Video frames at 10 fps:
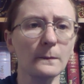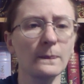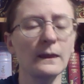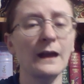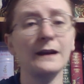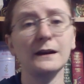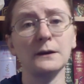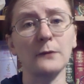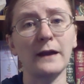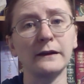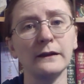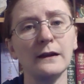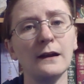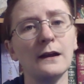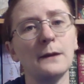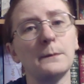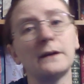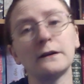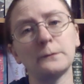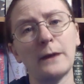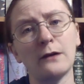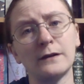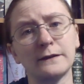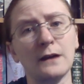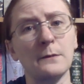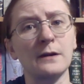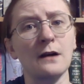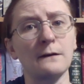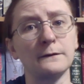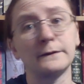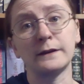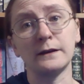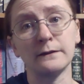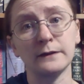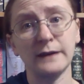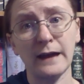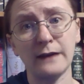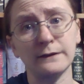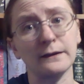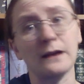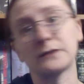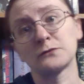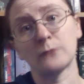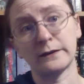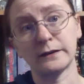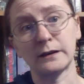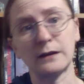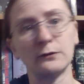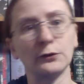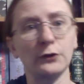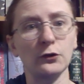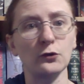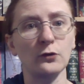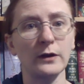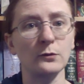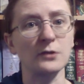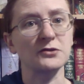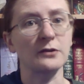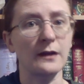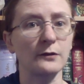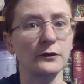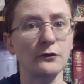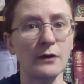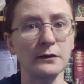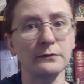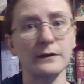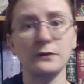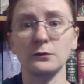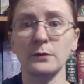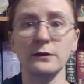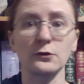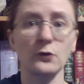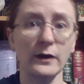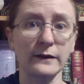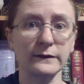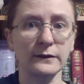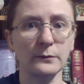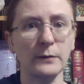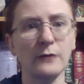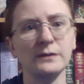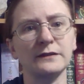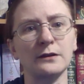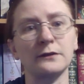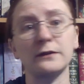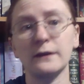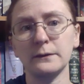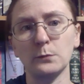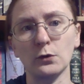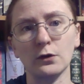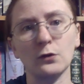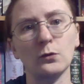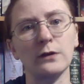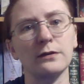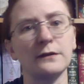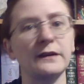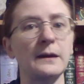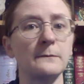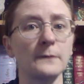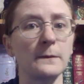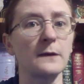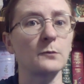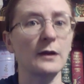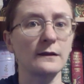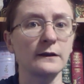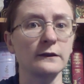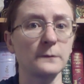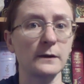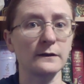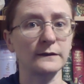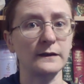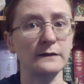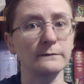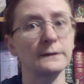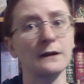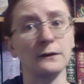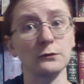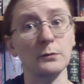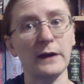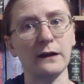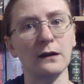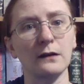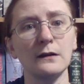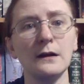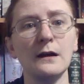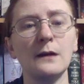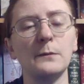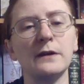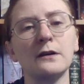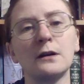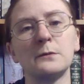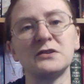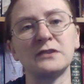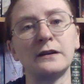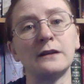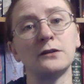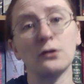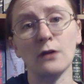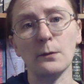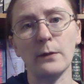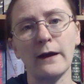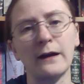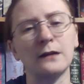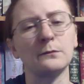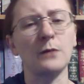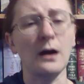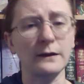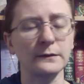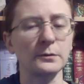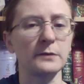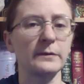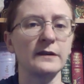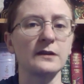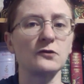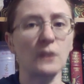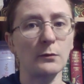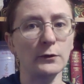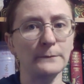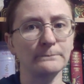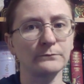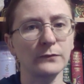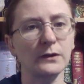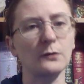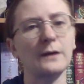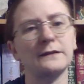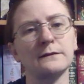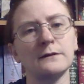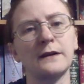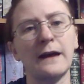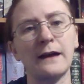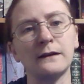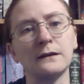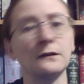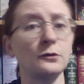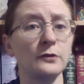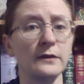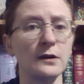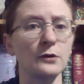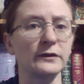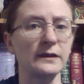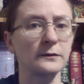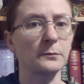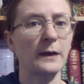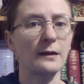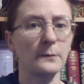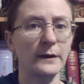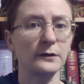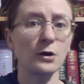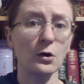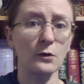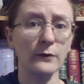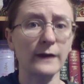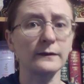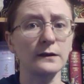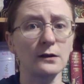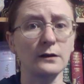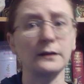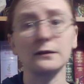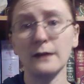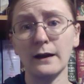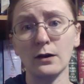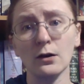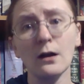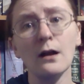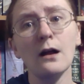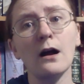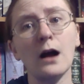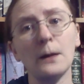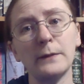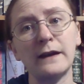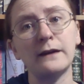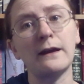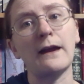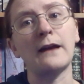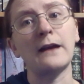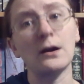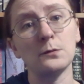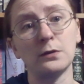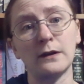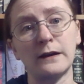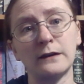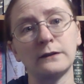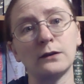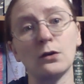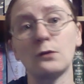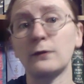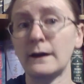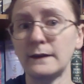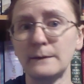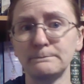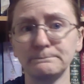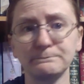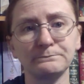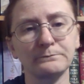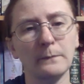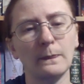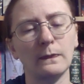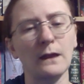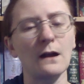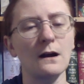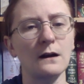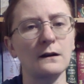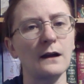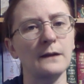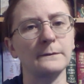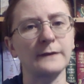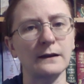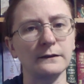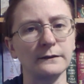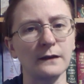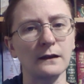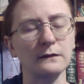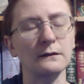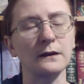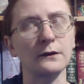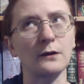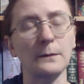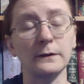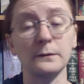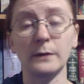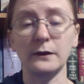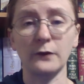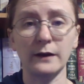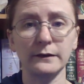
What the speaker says: At any rate, because Perry is coming off of City of the Dead / Resident Evil 2, in which Claire is trying to find her brother Chris, Perry starts this book with the team from the Umbrella Conspiracy, sans Rebecca, being on a mission in Europe and possibly being in trouble. The rest of the gang, including the OCs from Caliban Cove and Leon and Claire, hop in an airplane to go find them. They are, I am sad to say, interrupted by Trent.